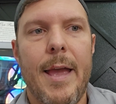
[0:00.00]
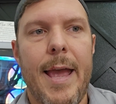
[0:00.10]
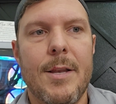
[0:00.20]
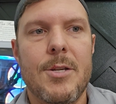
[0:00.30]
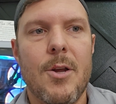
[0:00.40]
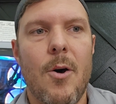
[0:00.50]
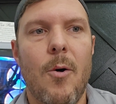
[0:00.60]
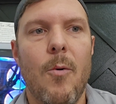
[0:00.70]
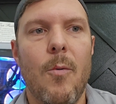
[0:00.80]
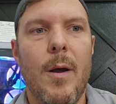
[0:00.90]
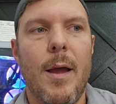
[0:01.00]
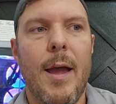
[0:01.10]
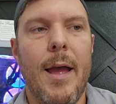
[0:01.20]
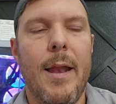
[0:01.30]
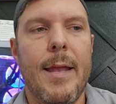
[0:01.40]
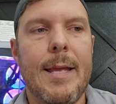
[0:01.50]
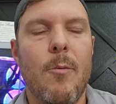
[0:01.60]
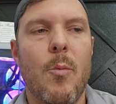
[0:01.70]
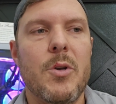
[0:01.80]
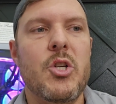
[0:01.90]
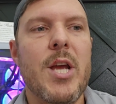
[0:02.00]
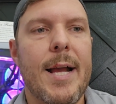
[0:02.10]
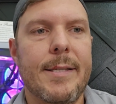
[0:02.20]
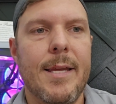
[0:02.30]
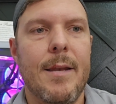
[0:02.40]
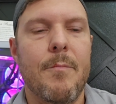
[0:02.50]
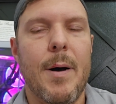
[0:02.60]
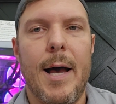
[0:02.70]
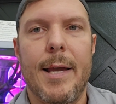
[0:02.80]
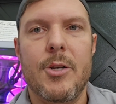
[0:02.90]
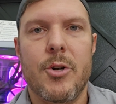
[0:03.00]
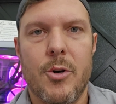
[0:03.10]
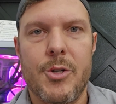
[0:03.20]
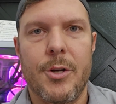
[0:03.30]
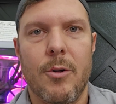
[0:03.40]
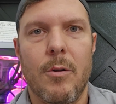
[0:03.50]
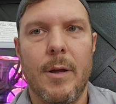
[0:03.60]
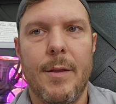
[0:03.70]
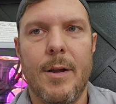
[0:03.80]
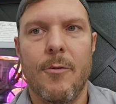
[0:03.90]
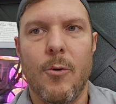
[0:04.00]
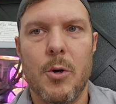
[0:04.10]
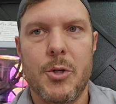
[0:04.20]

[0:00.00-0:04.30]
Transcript: and so, and they were rejected by Churchill, and therefore